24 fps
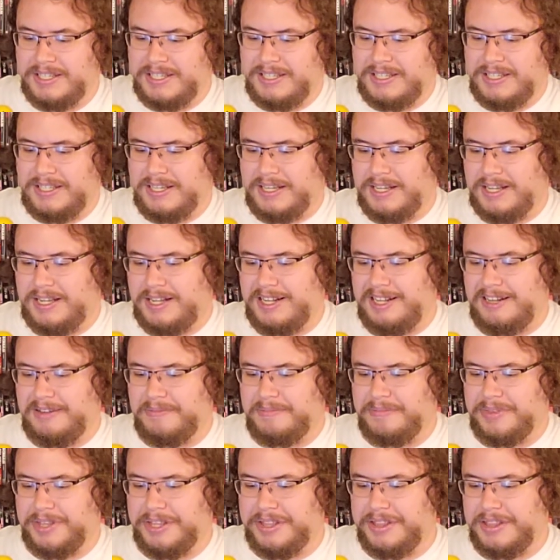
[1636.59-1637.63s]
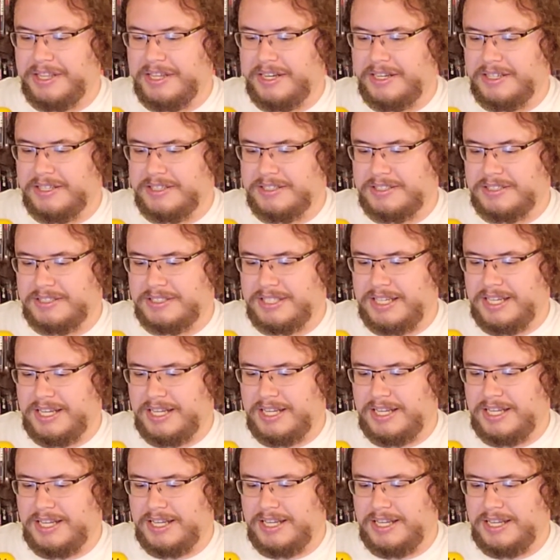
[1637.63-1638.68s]
Um, then there's
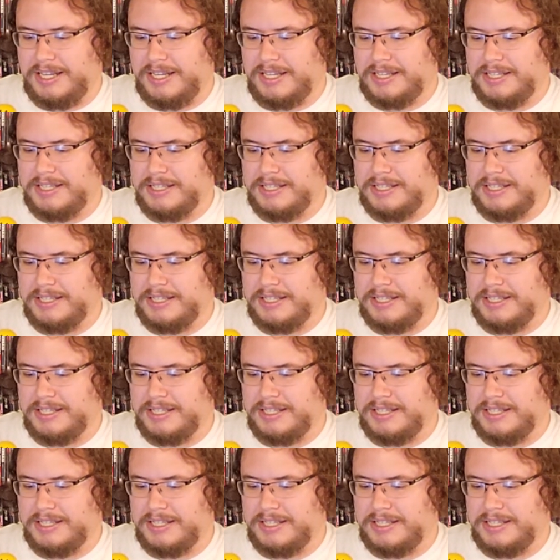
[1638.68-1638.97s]
uh,